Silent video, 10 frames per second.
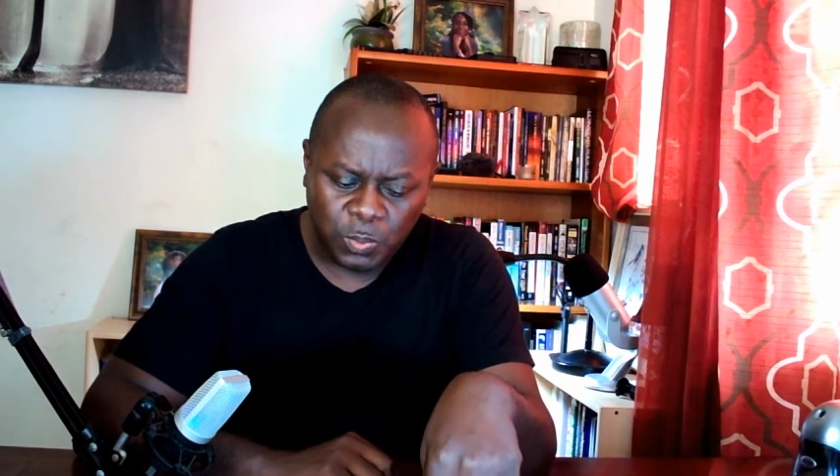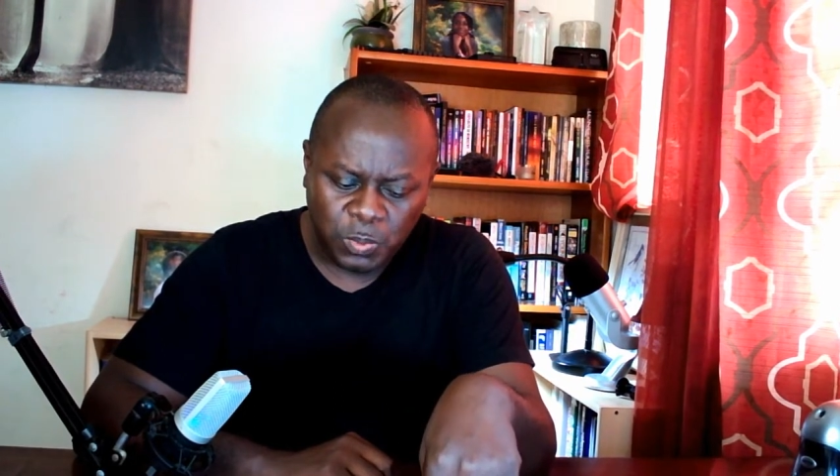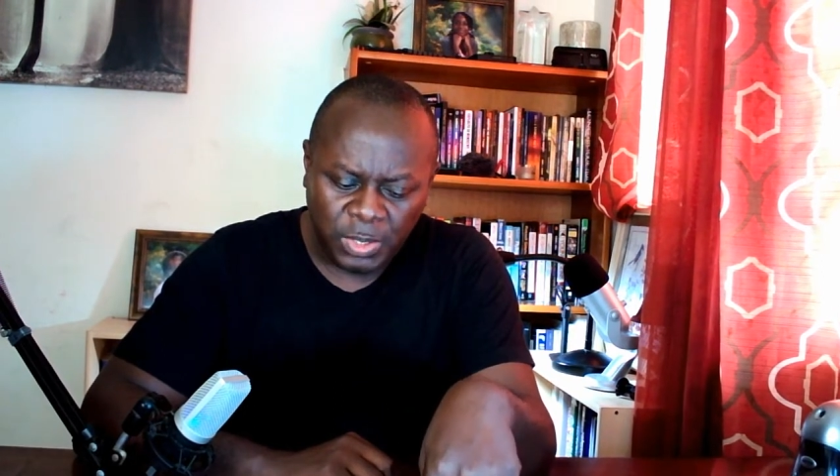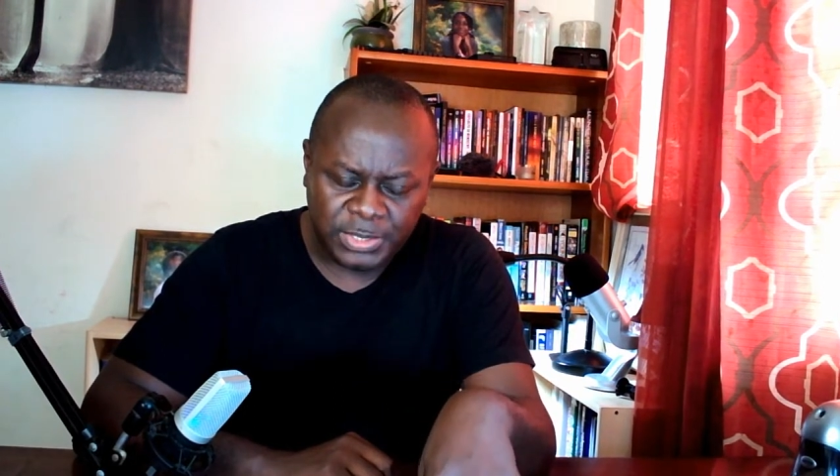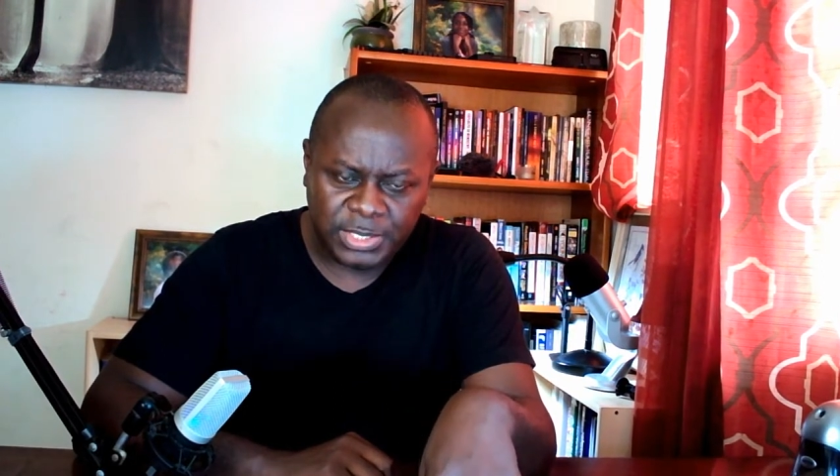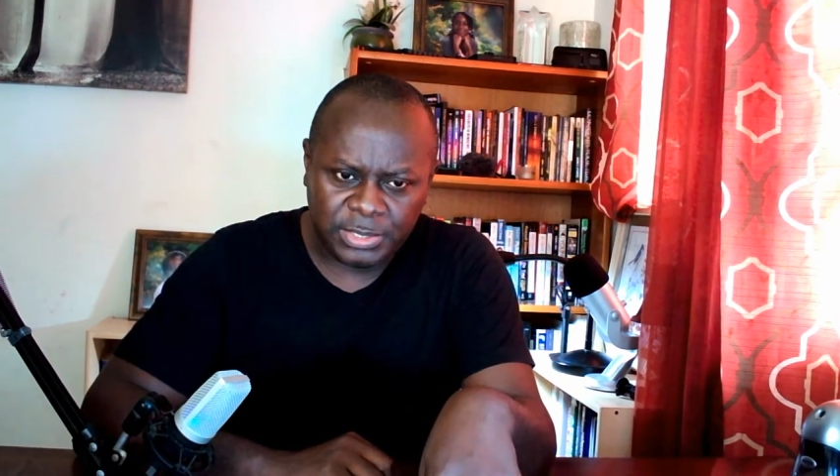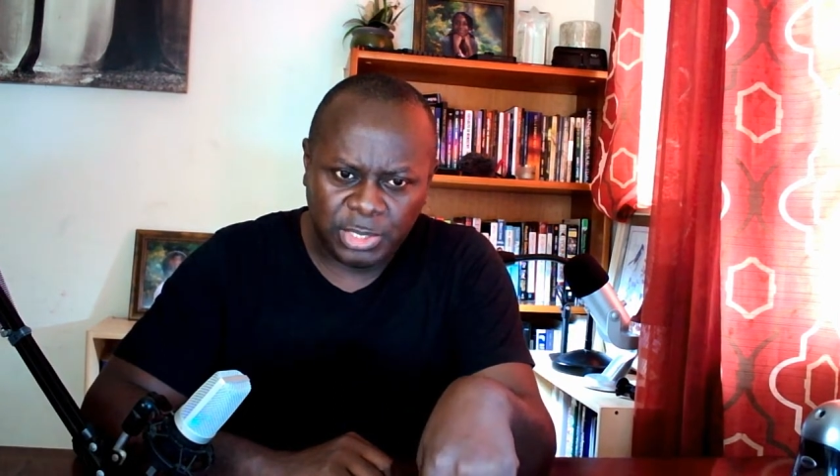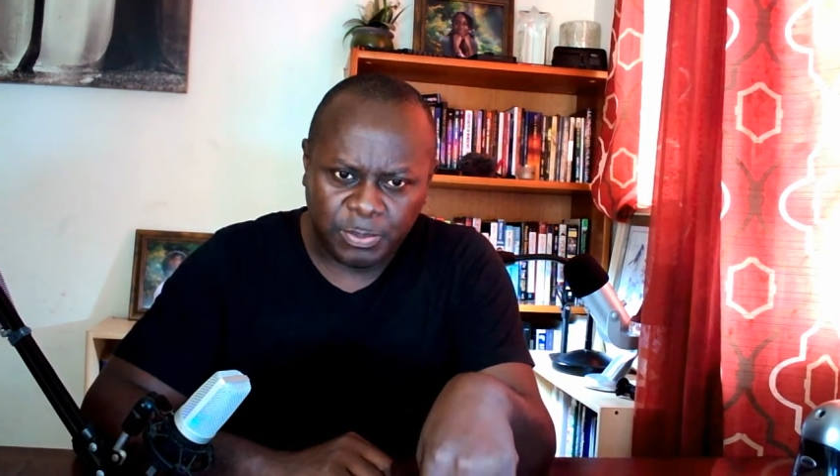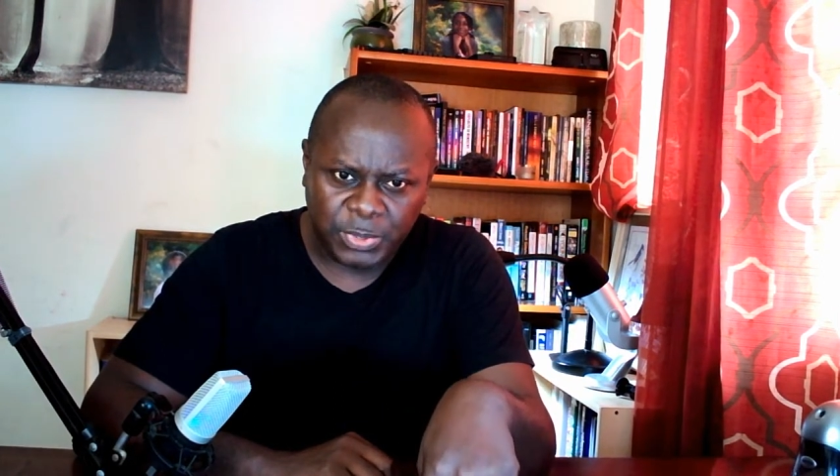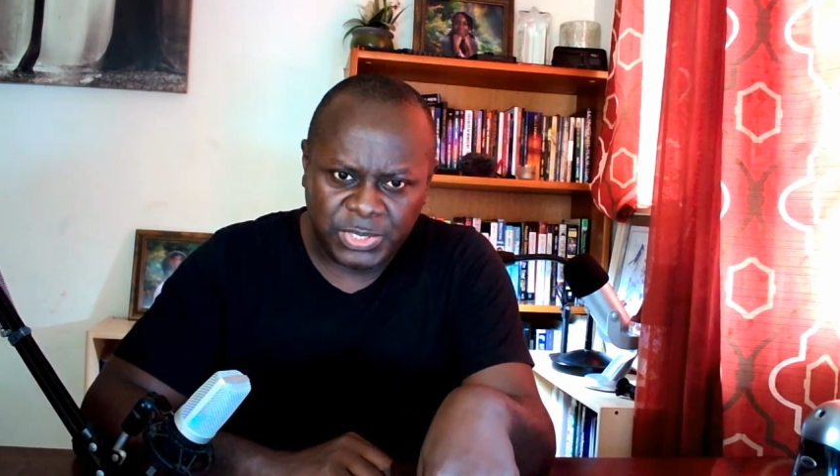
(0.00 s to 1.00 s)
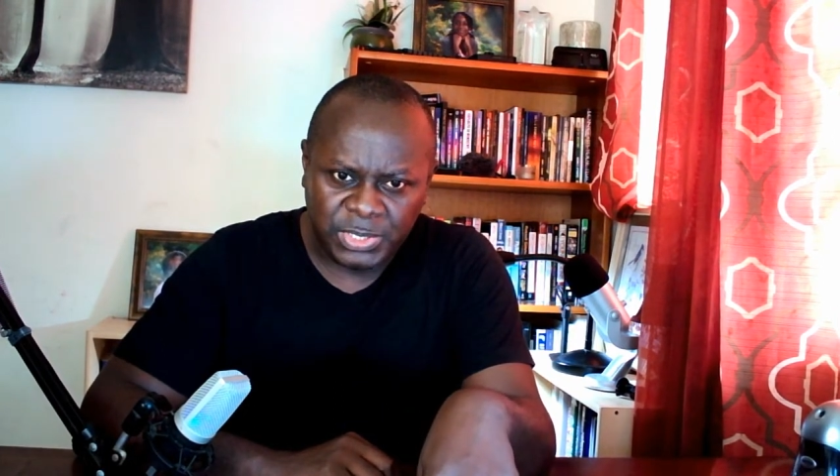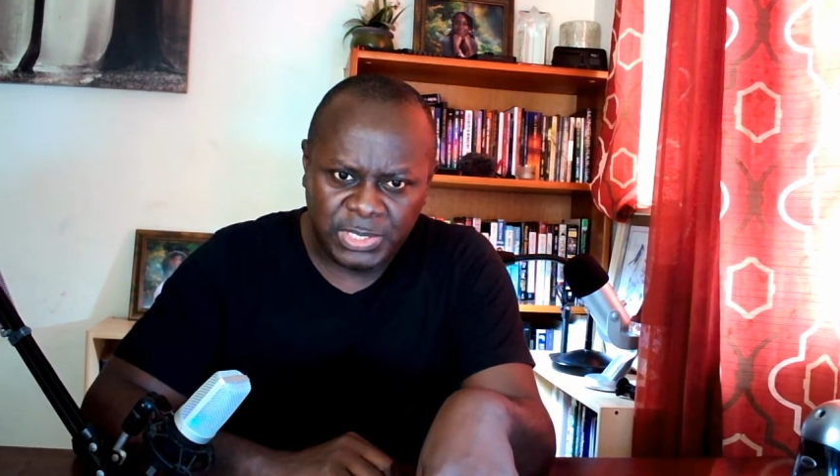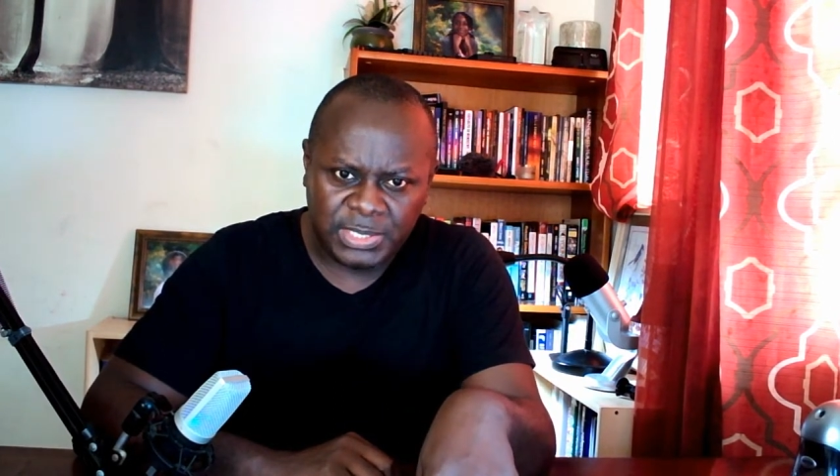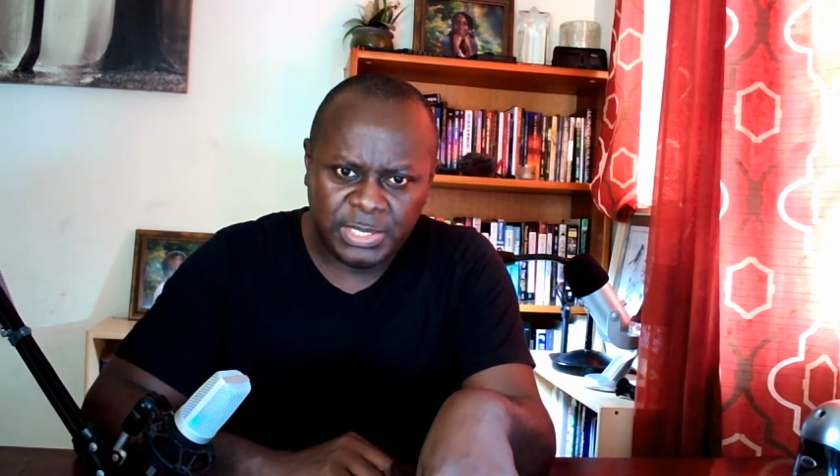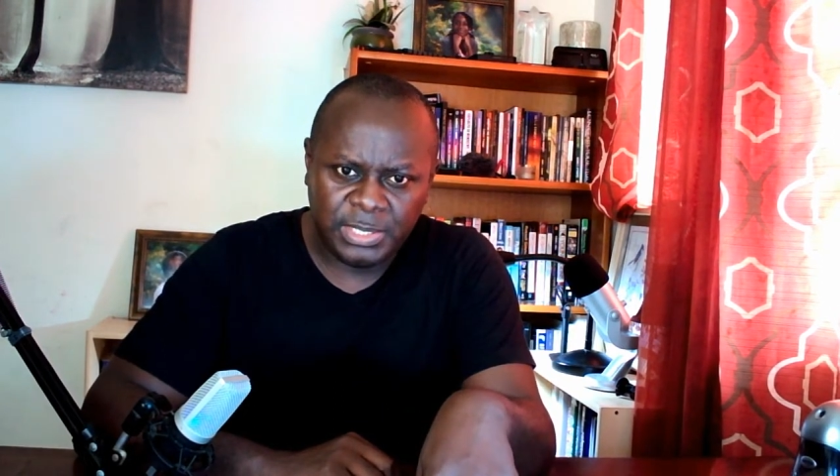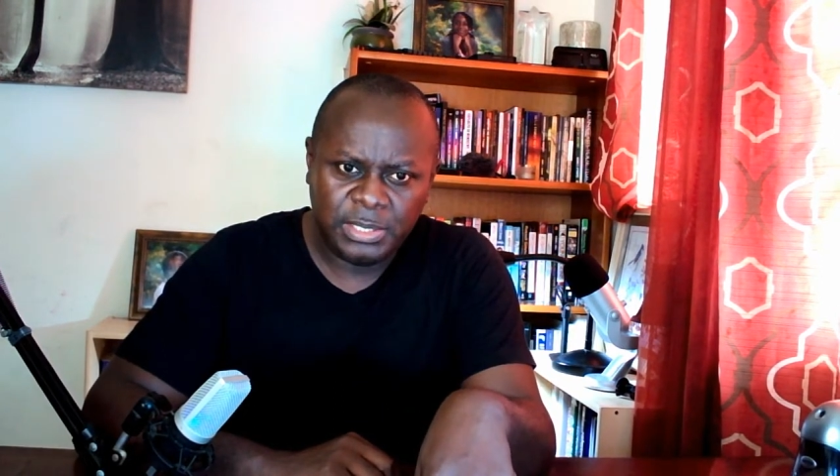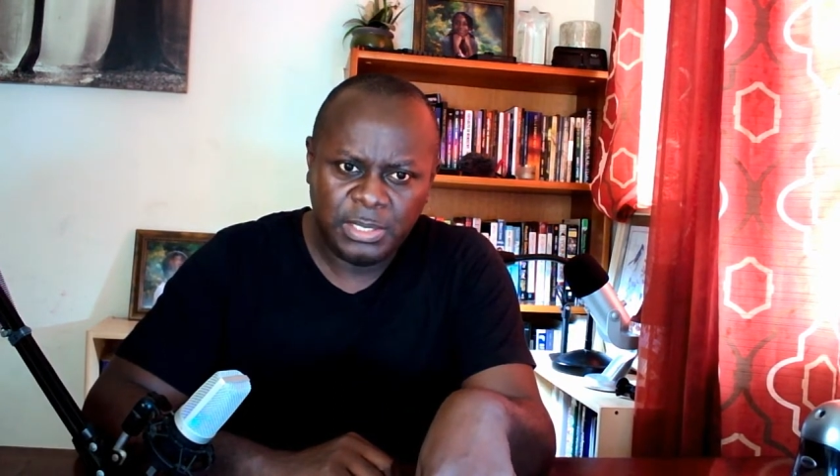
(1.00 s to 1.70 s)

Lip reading: want the opportunity